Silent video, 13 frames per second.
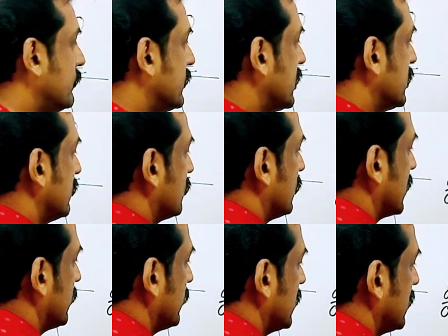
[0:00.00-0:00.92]
That is
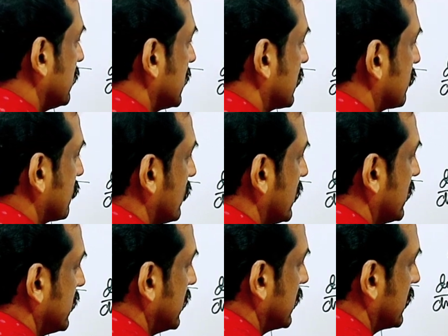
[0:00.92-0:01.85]
1 minus x square
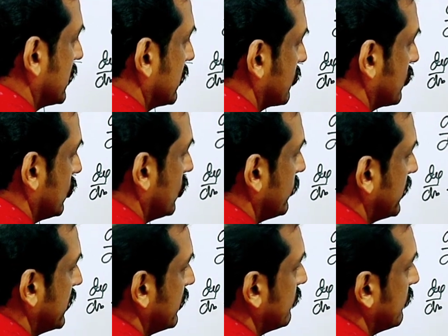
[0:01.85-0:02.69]
taken as common.